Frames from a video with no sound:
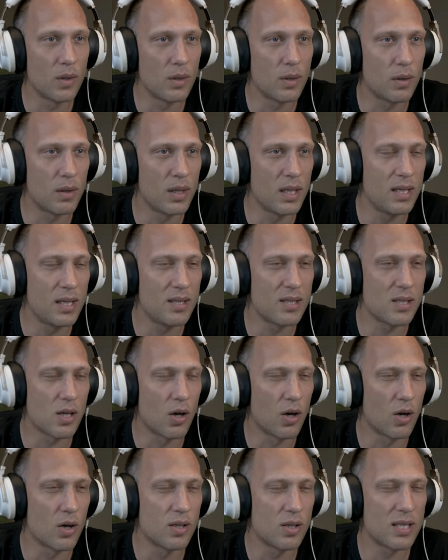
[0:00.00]
these
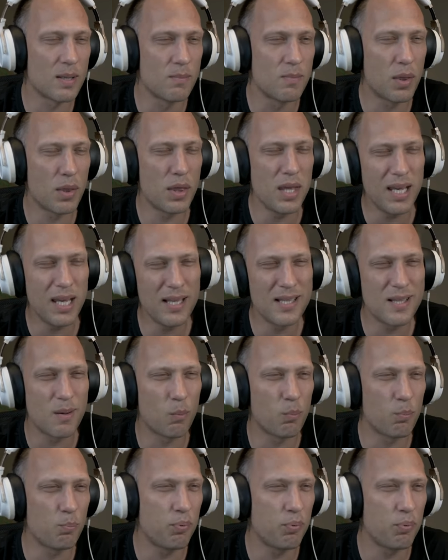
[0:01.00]
are some things that